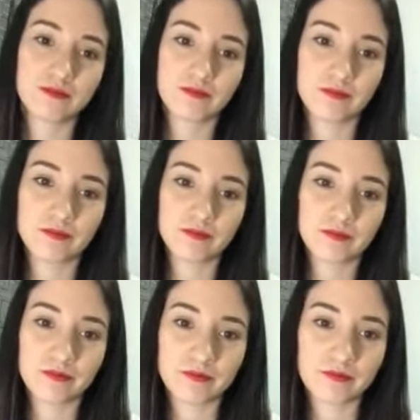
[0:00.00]

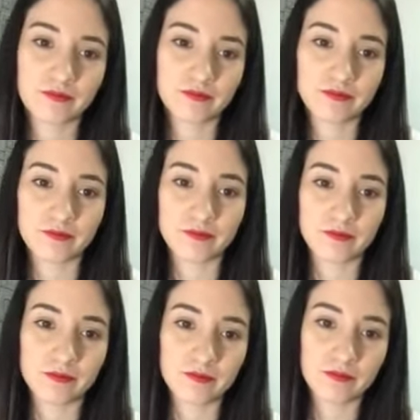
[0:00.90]

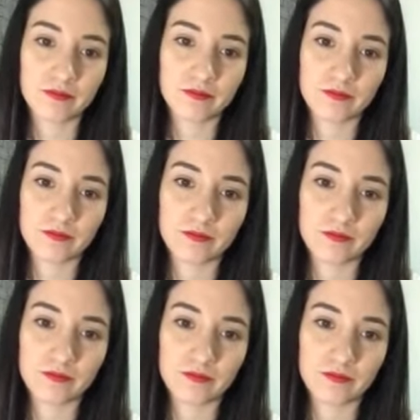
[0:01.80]

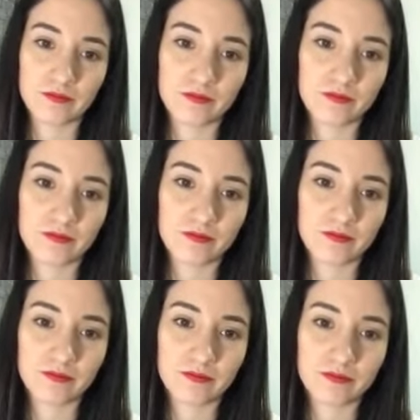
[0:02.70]

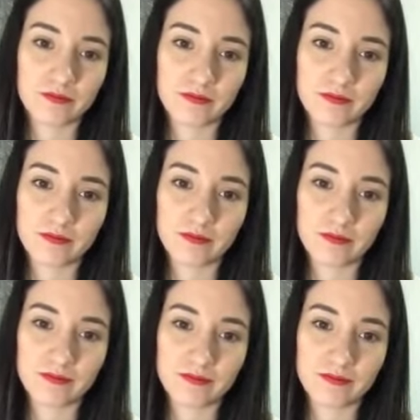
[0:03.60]

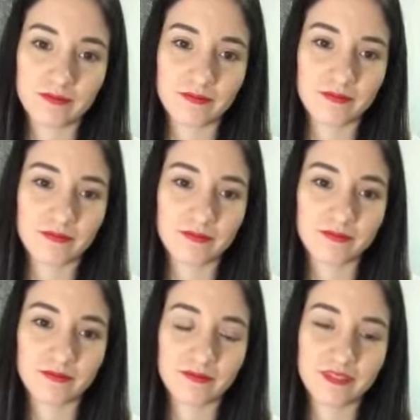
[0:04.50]

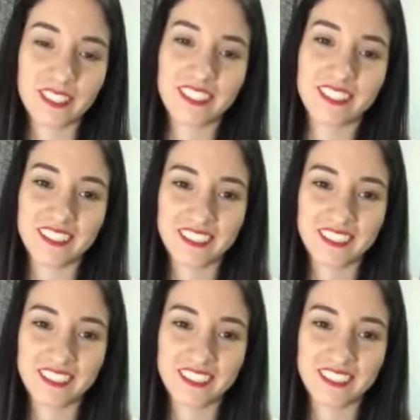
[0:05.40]
Nothing is said.